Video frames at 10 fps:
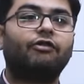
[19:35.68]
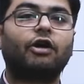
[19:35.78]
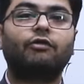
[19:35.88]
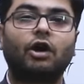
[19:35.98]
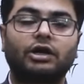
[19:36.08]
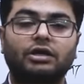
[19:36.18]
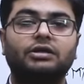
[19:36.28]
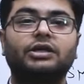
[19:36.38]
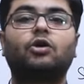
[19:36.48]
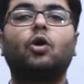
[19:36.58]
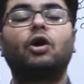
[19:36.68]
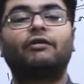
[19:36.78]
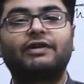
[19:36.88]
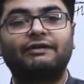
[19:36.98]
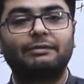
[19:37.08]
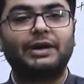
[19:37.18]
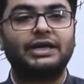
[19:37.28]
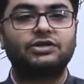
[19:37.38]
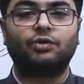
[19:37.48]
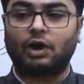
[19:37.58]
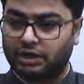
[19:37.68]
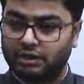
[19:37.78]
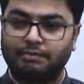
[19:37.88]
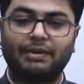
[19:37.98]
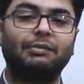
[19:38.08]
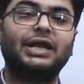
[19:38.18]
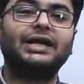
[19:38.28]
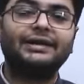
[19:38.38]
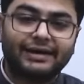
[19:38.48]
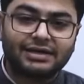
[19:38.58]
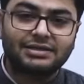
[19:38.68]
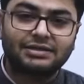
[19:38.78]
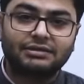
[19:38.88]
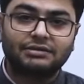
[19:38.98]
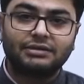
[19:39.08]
For what? The goal of government is what? Public interest.